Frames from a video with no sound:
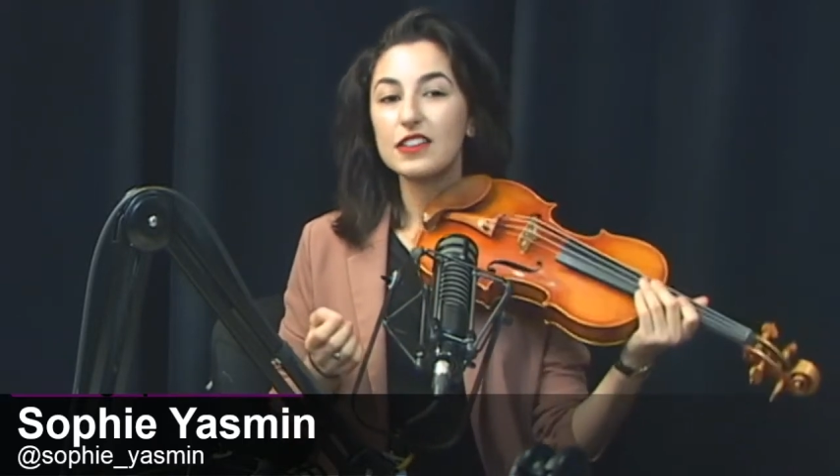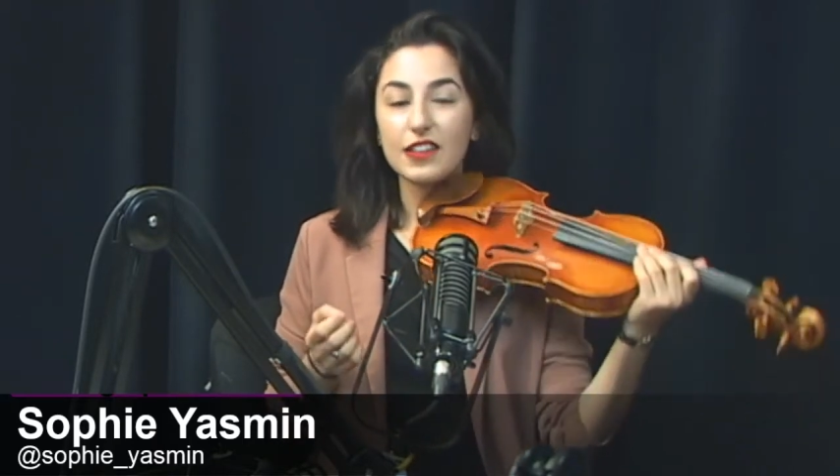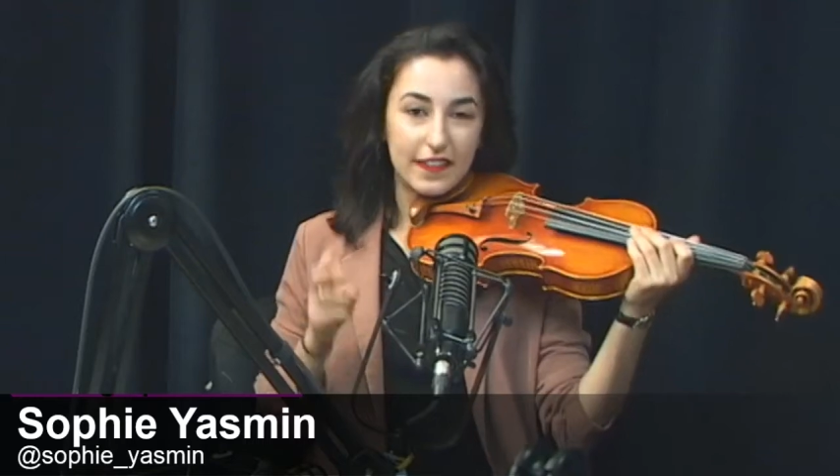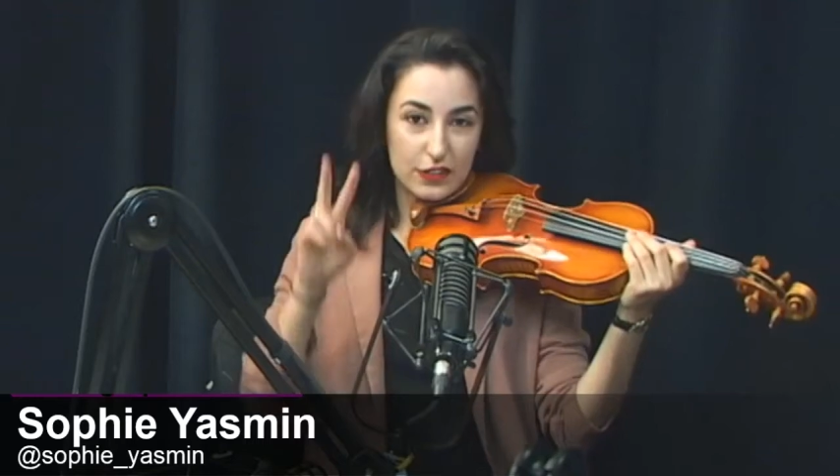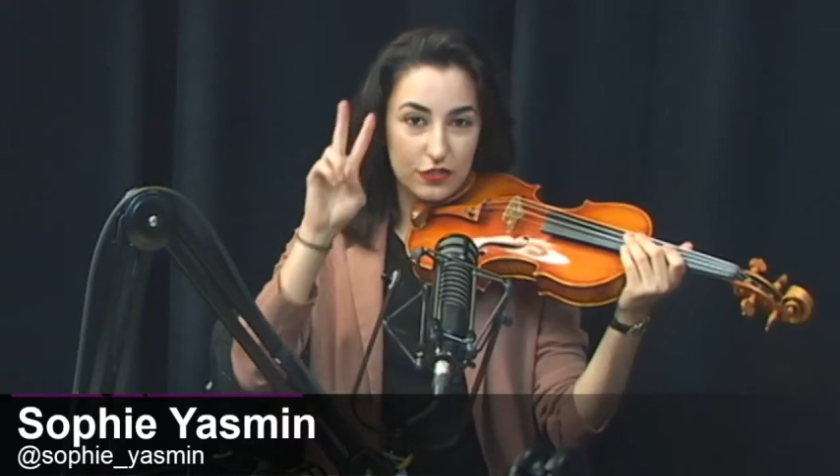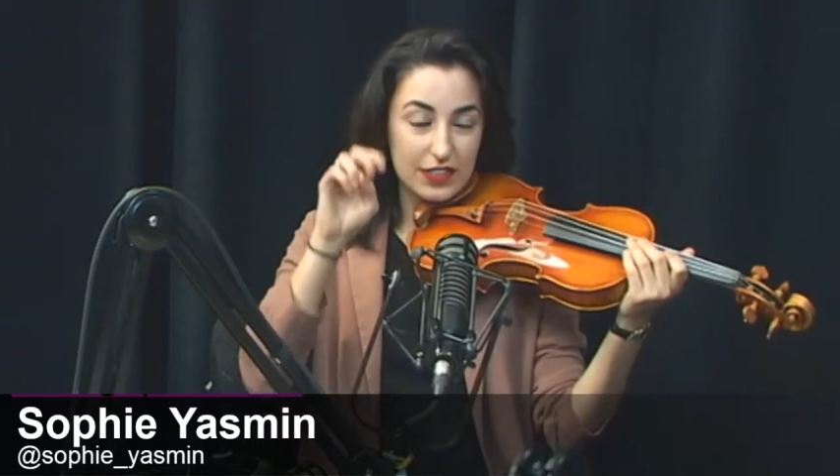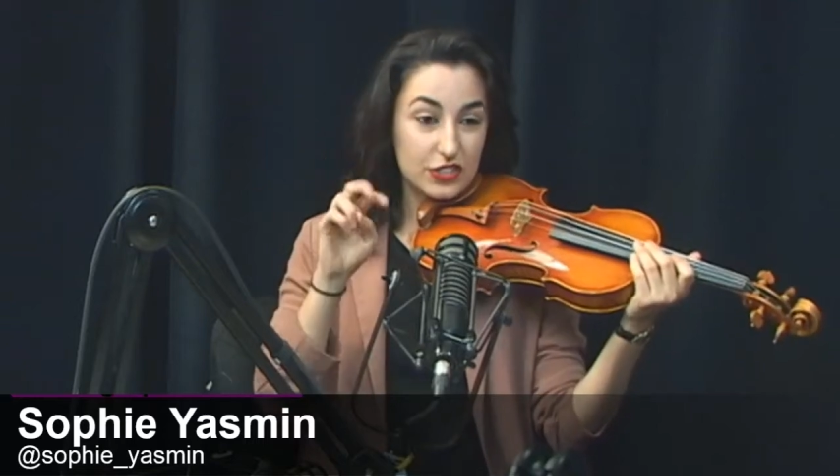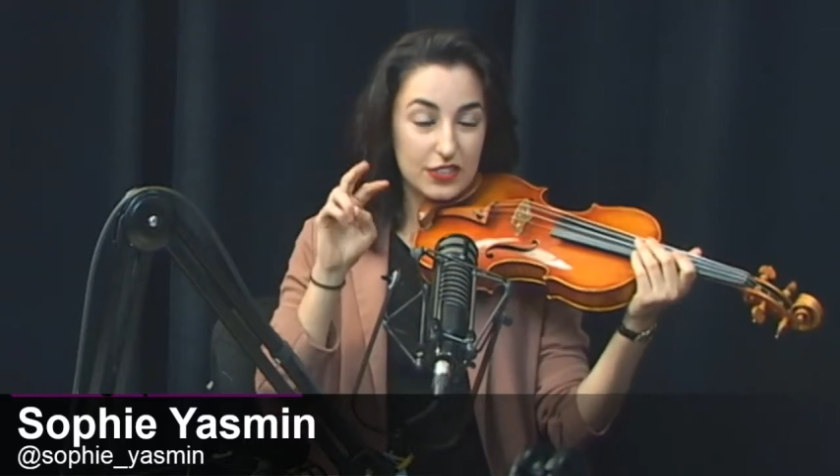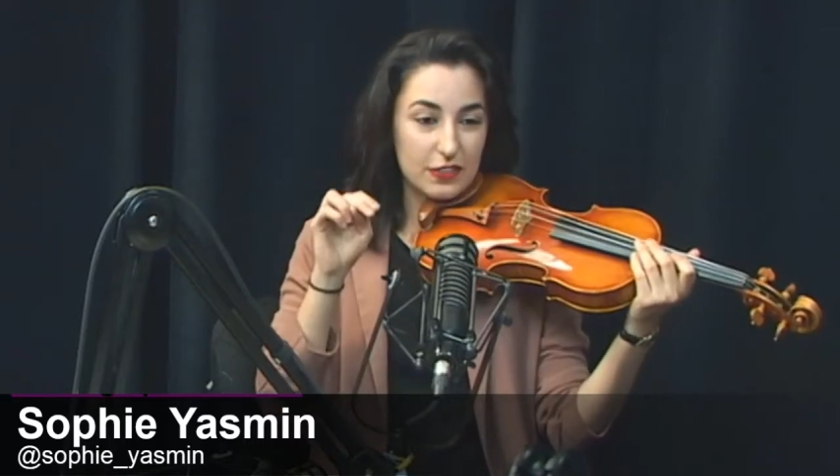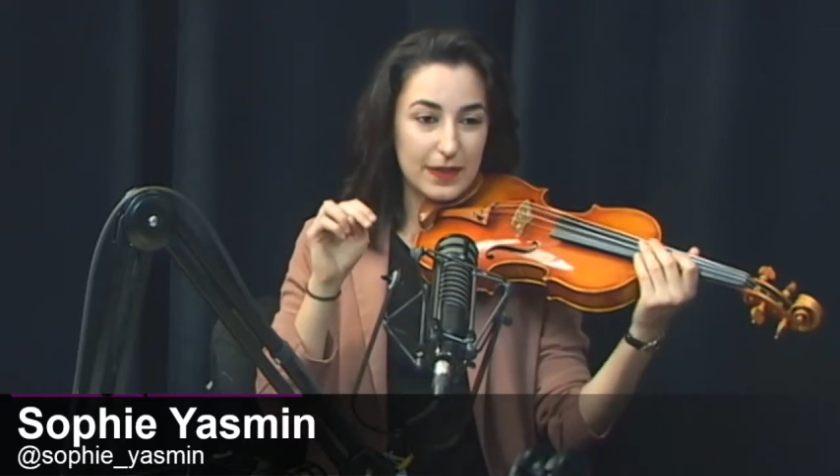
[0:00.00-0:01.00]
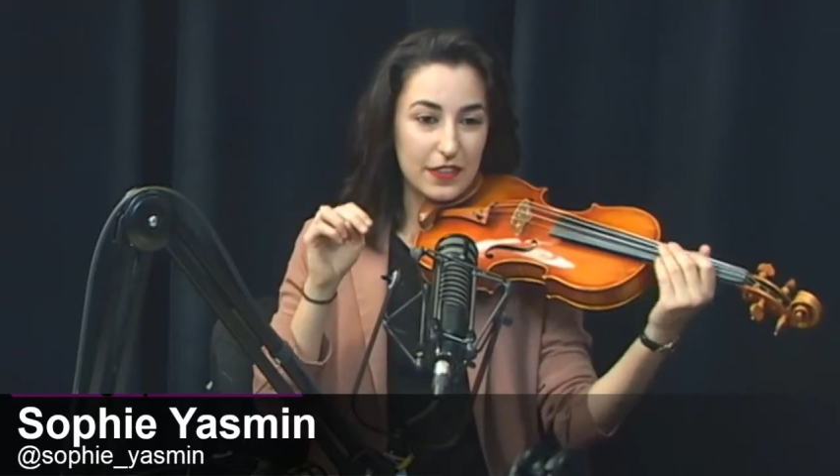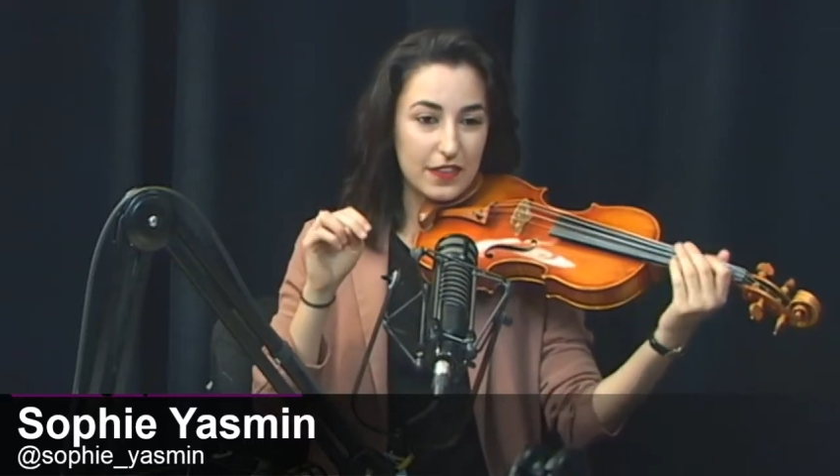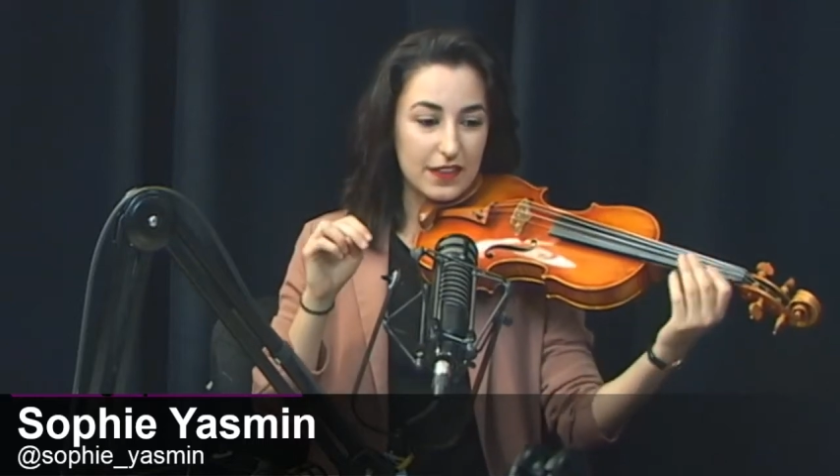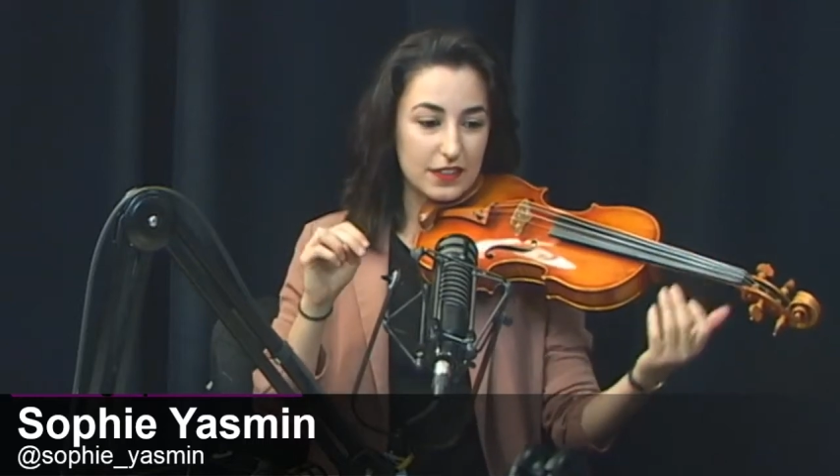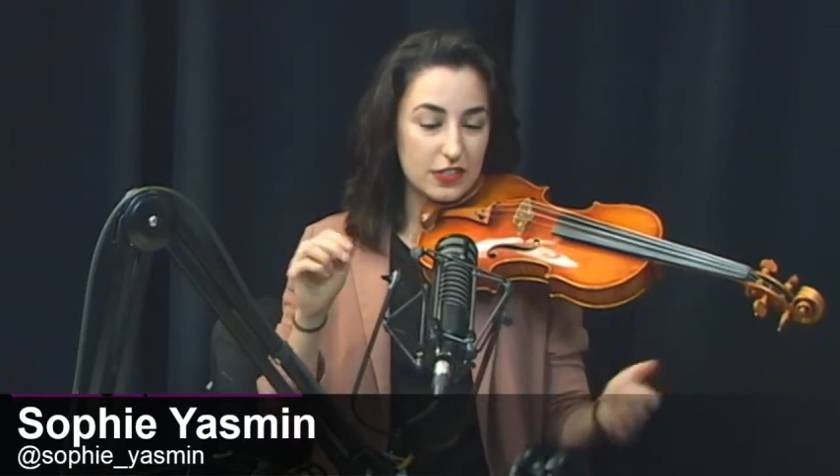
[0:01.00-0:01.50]
in the traditional
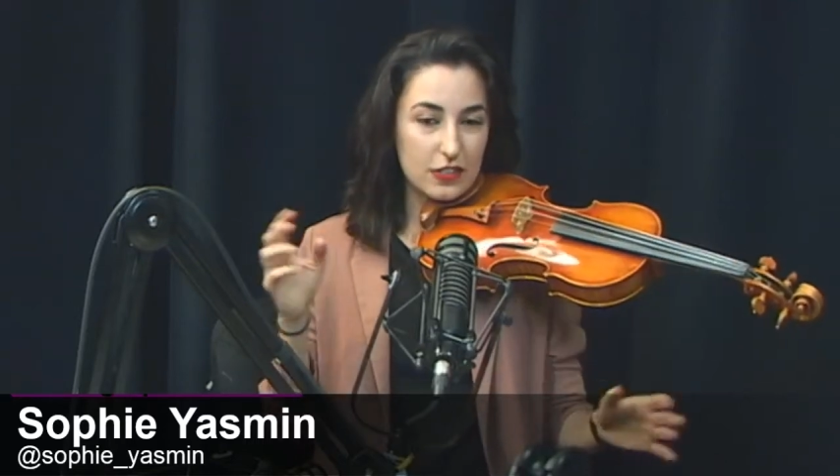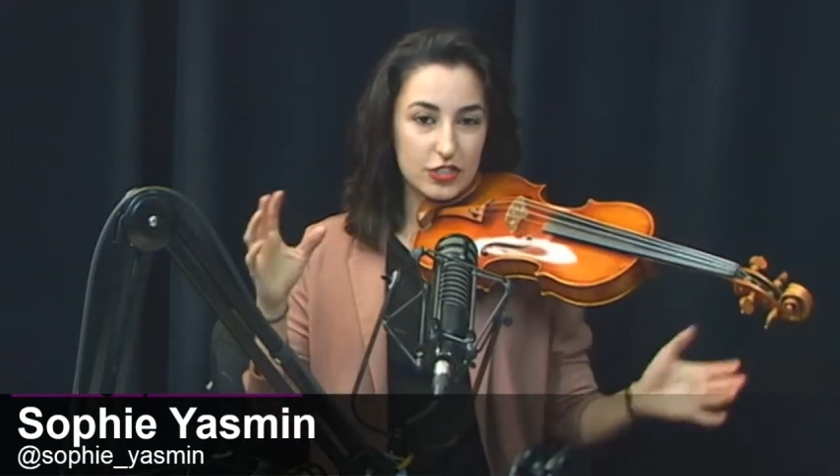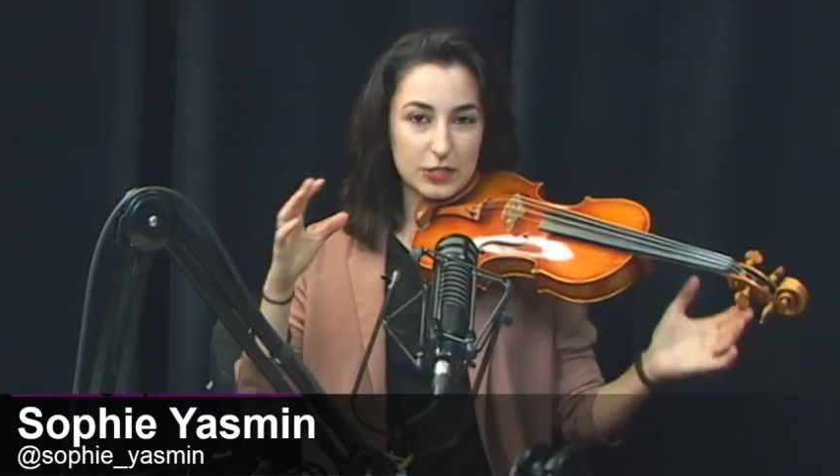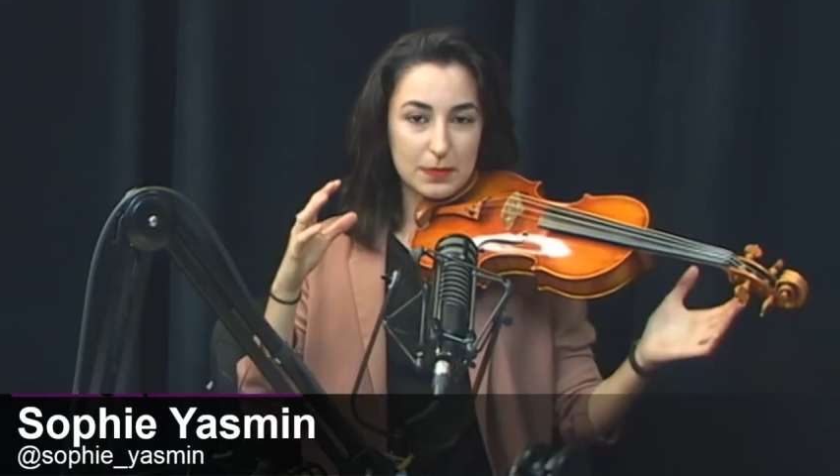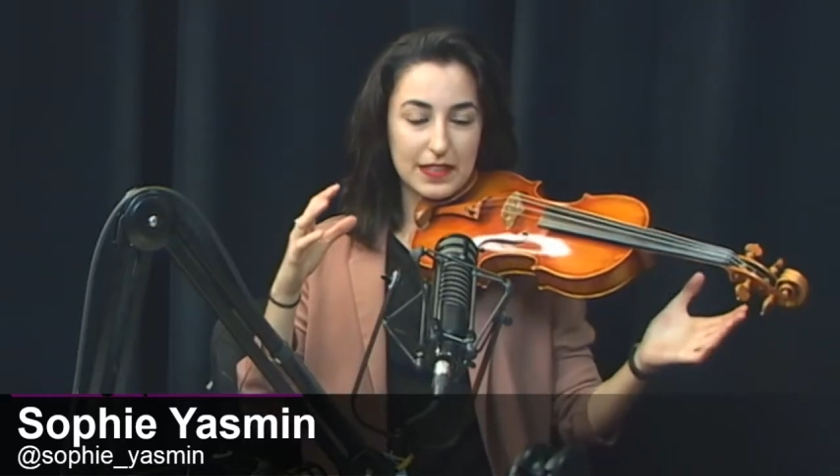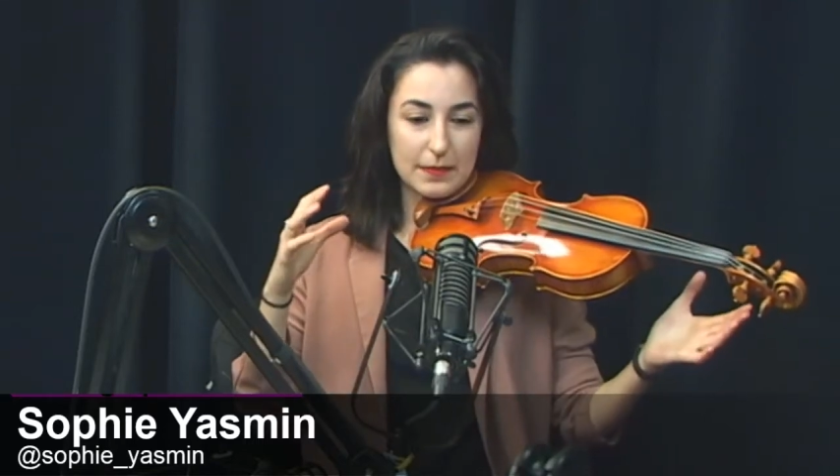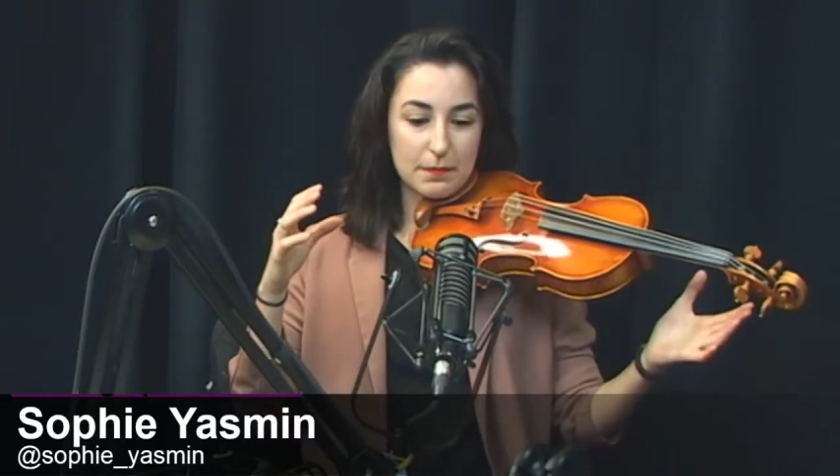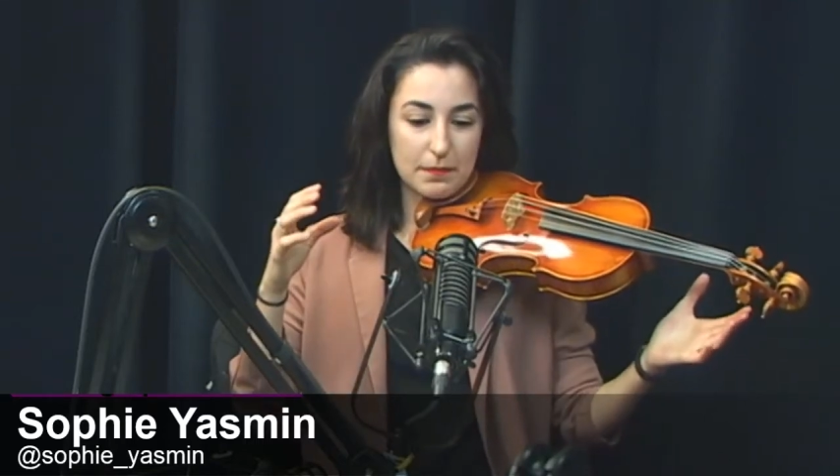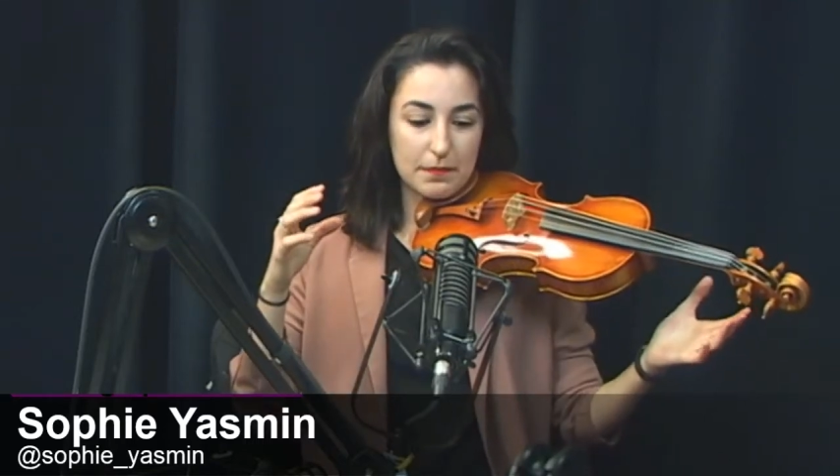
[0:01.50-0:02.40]
methods, you'd just be